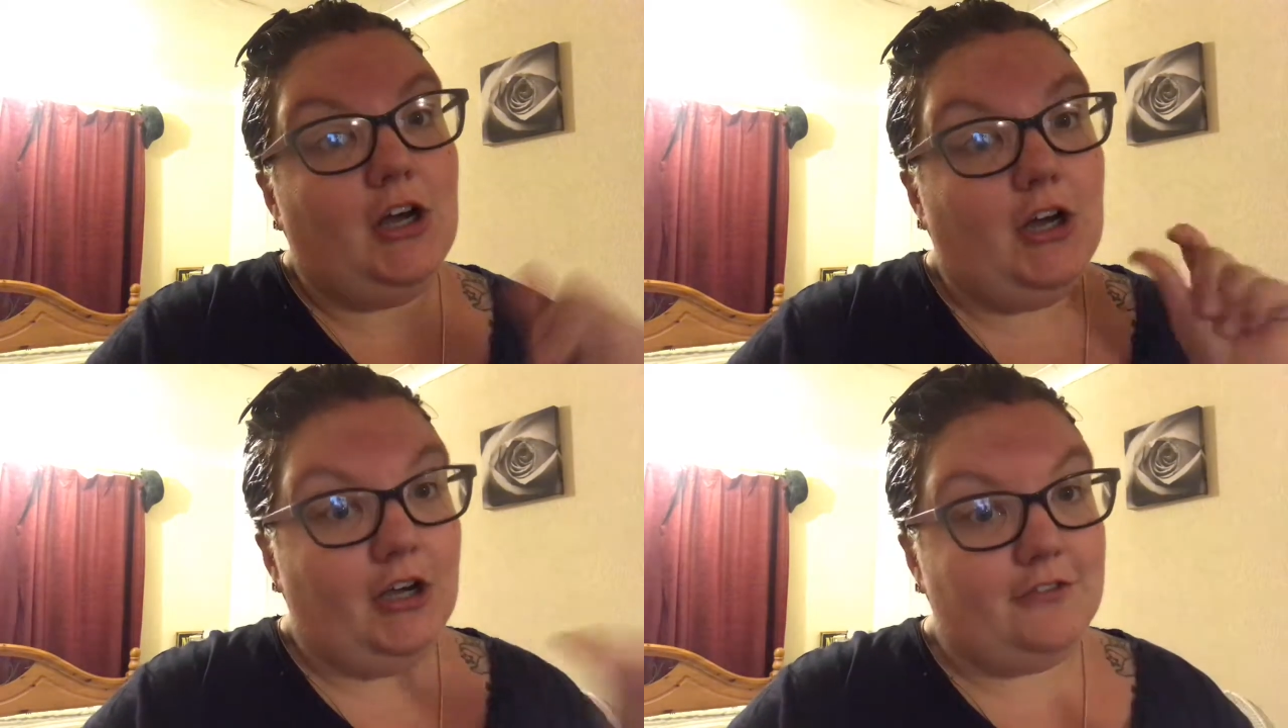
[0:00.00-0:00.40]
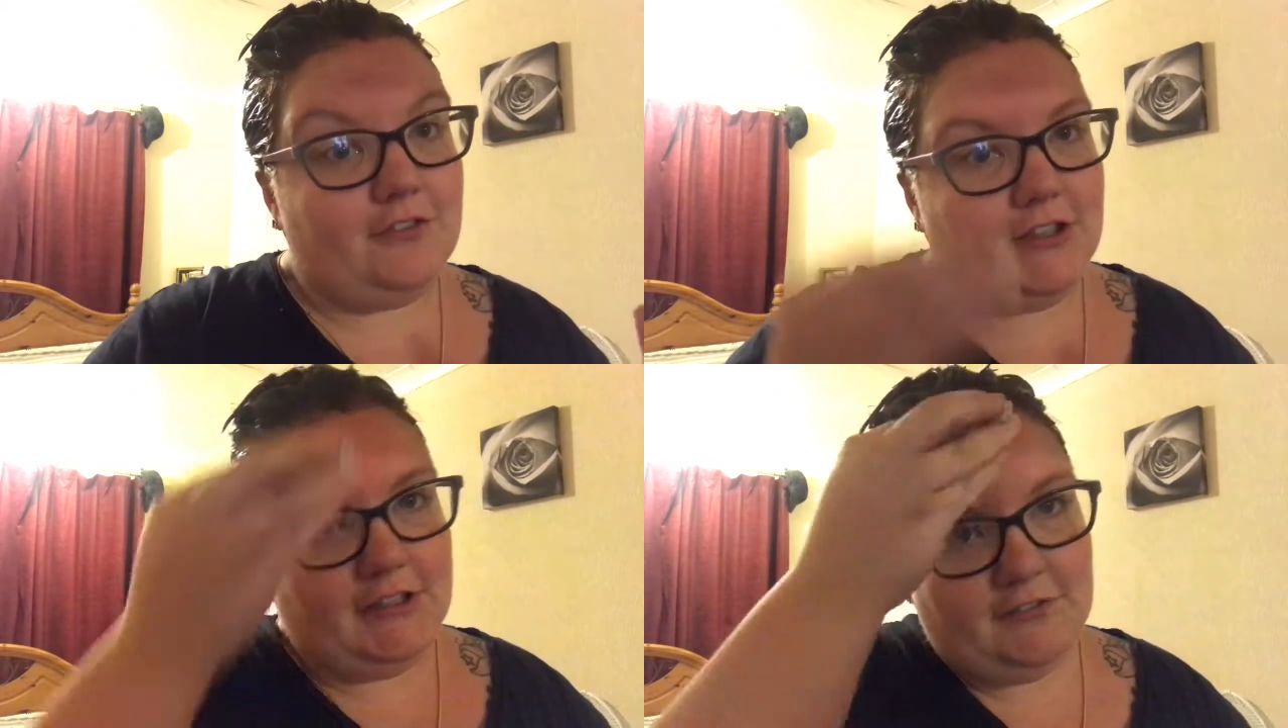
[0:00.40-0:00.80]

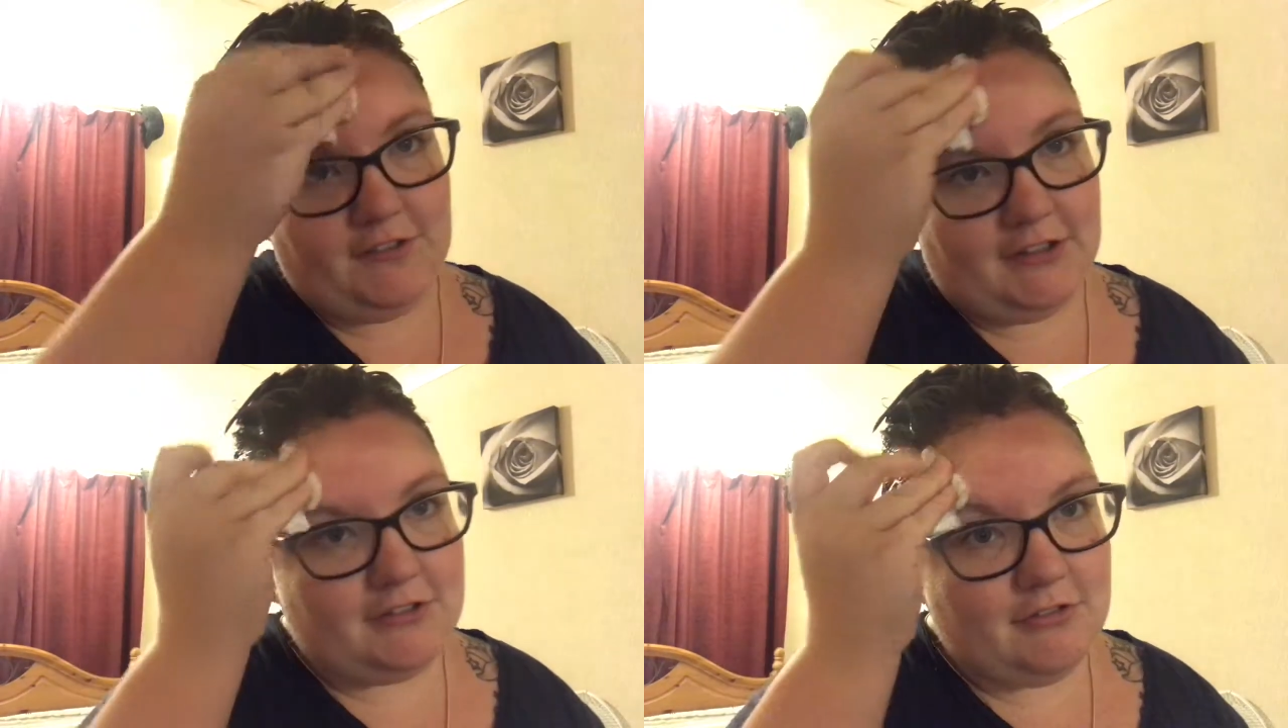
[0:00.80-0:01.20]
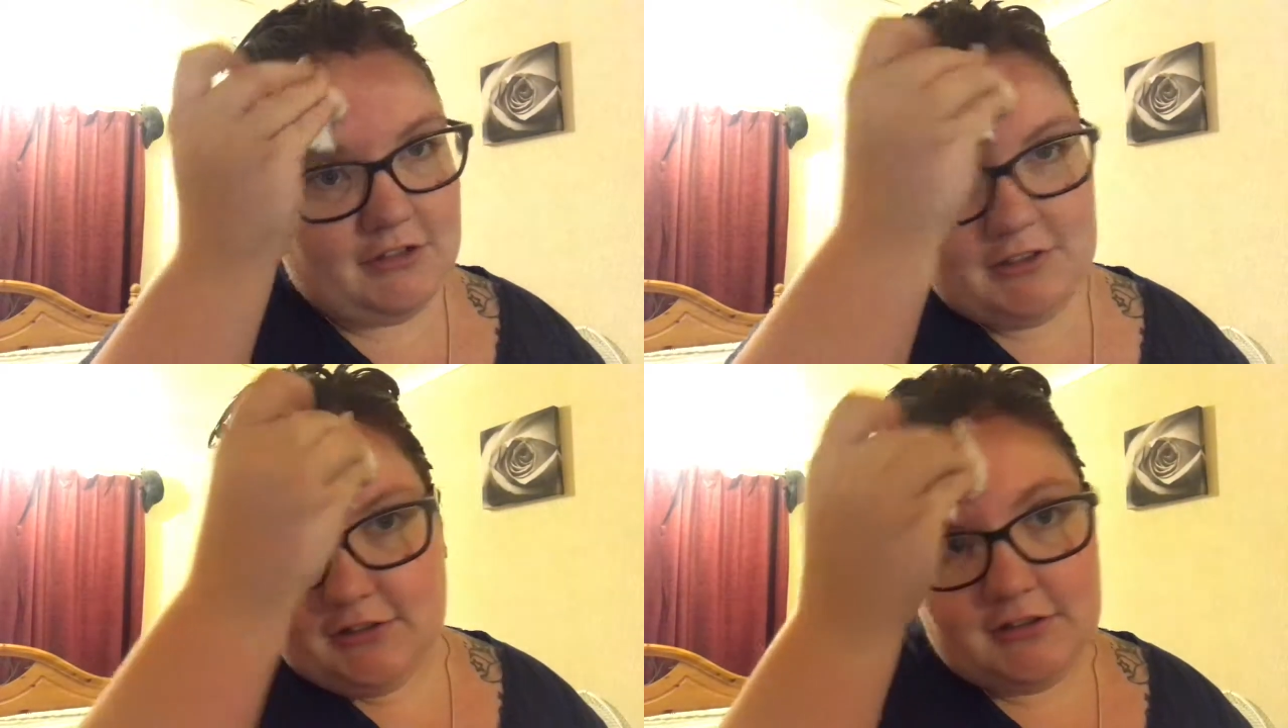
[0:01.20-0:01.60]
Hopefully, fingers
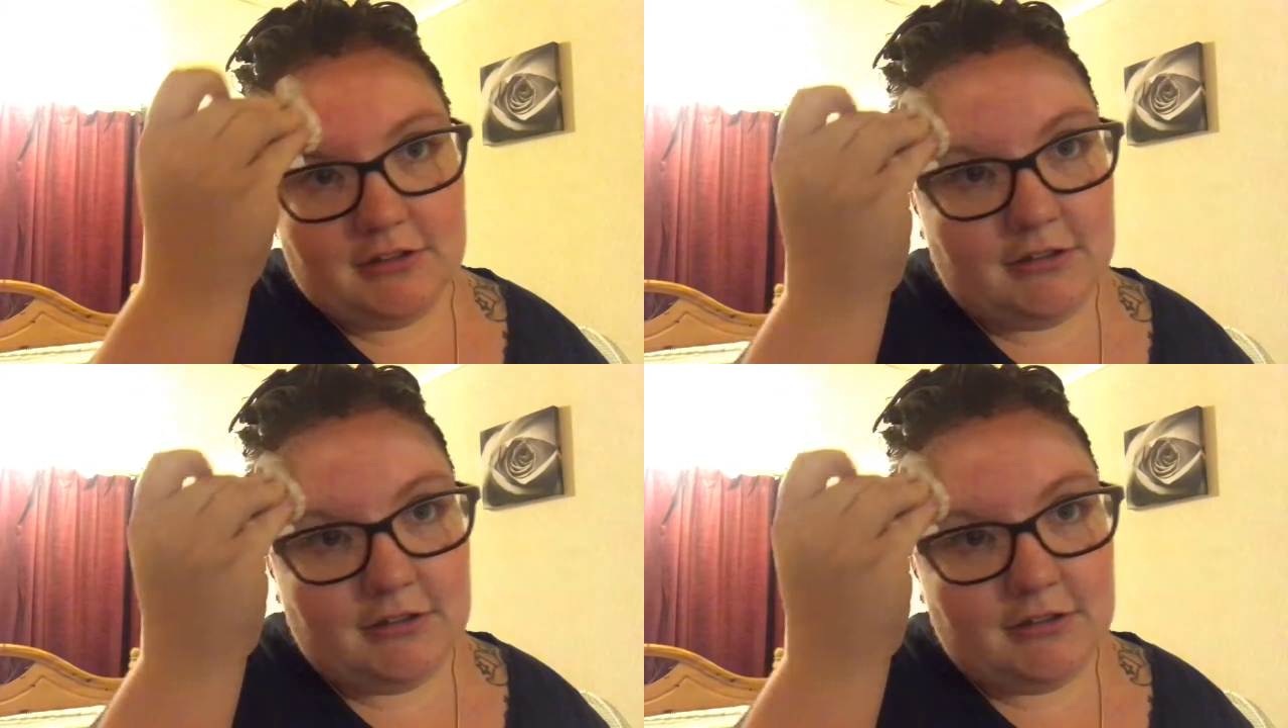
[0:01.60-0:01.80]
crossed.